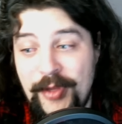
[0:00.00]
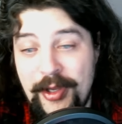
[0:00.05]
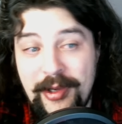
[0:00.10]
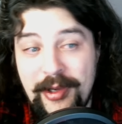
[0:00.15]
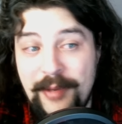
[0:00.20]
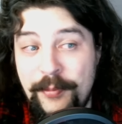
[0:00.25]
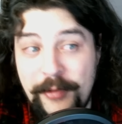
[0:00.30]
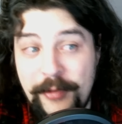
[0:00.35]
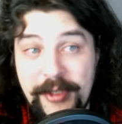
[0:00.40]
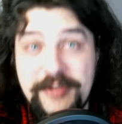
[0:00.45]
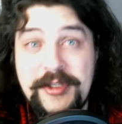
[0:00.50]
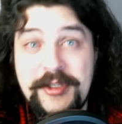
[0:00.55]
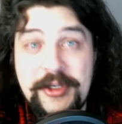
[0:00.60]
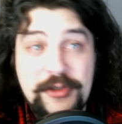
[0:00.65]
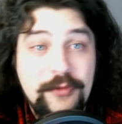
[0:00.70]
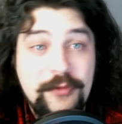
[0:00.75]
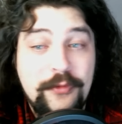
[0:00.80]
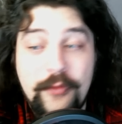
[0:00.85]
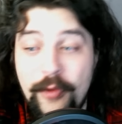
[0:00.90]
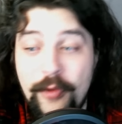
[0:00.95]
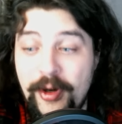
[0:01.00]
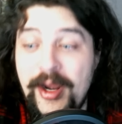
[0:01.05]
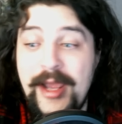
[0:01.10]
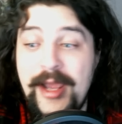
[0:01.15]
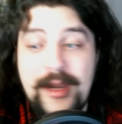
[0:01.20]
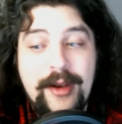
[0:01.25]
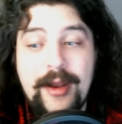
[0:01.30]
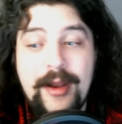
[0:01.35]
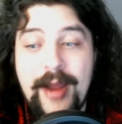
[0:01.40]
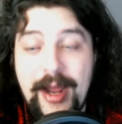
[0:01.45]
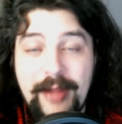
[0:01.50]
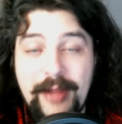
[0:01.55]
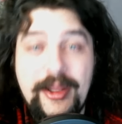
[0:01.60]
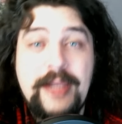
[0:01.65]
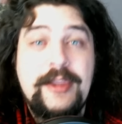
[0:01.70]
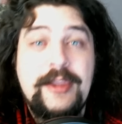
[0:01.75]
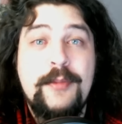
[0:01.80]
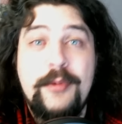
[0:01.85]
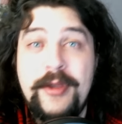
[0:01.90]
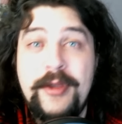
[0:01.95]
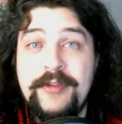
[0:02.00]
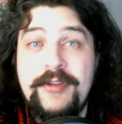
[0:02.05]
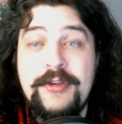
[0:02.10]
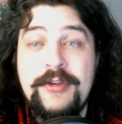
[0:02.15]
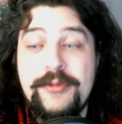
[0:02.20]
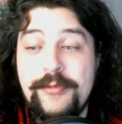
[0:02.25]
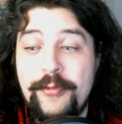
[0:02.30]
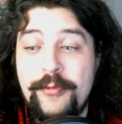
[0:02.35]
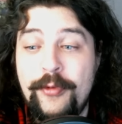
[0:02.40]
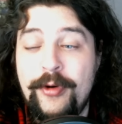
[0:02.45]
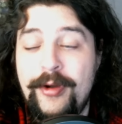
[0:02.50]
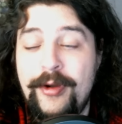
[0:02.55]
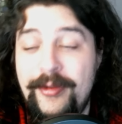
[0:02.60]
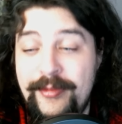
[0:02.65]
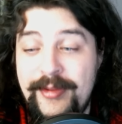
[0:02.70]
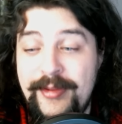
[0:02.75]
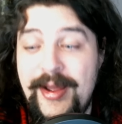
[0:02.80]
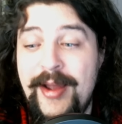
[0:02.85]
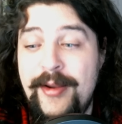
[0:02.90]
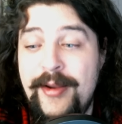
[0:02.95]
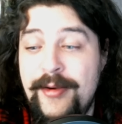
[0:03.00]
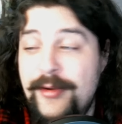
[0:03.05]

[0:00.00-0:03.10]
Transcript: a PlayStation 4, and I like the PlayStation 4 a lot.